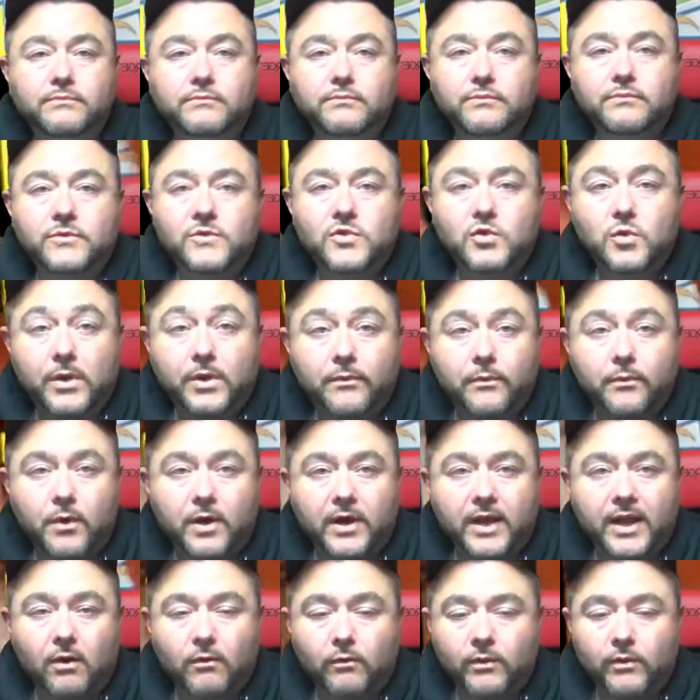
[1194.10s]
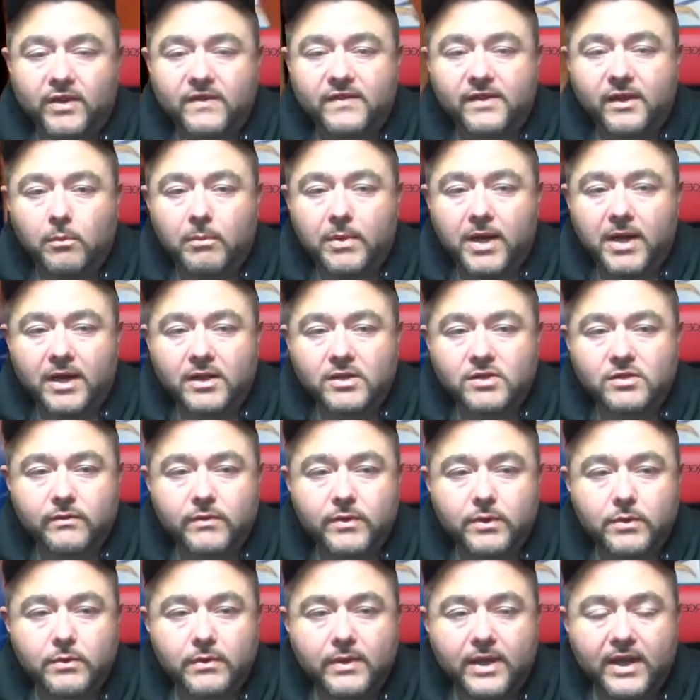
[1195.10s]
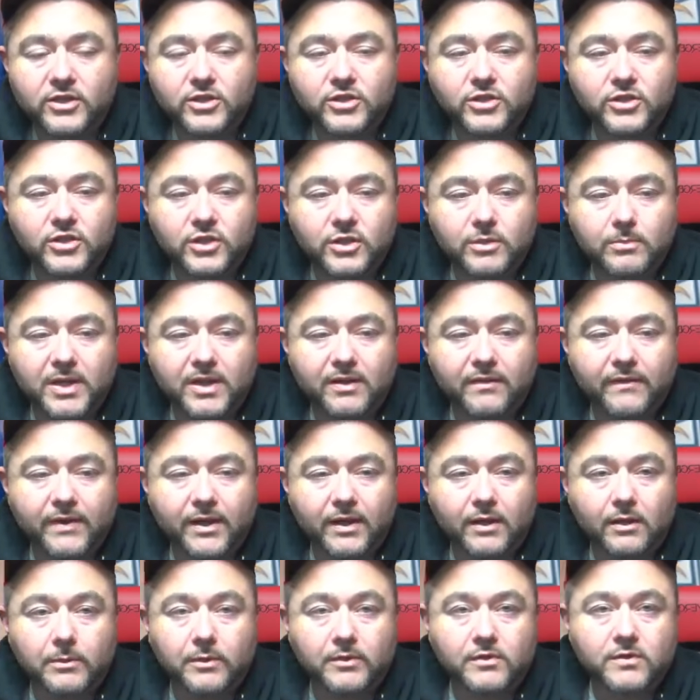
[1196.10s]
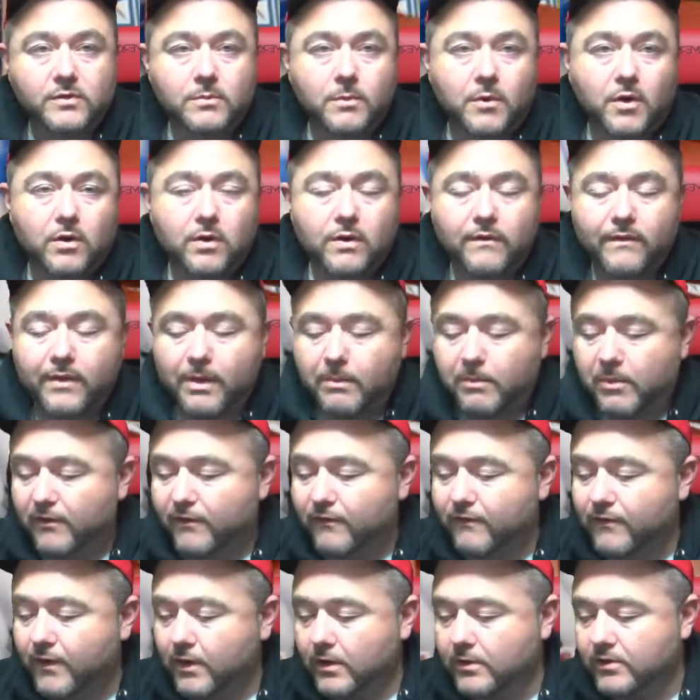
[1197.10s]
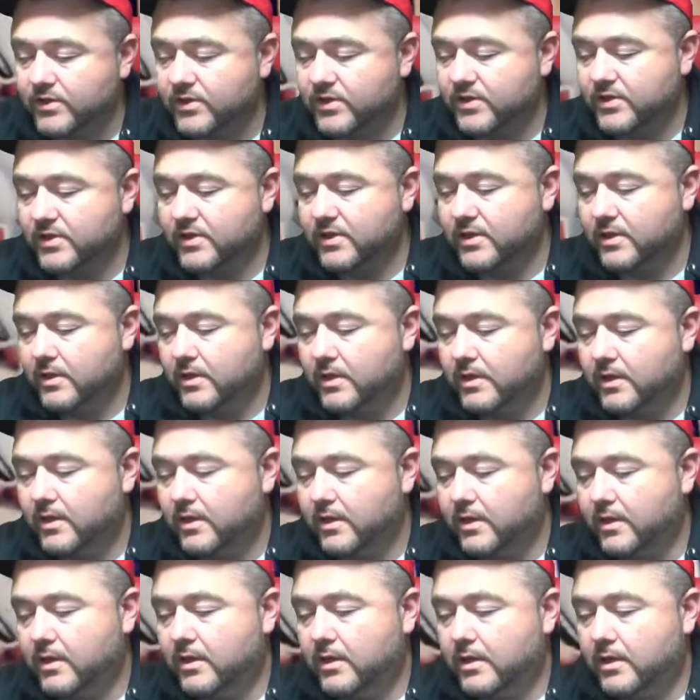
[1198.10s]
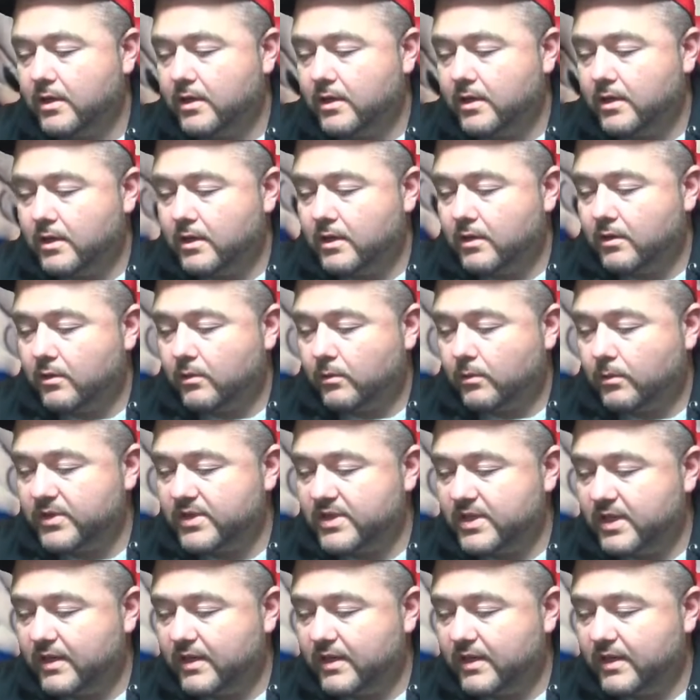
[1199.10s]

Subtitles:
24 count retail box review that should be available tomorrow, November 1st. We'll see if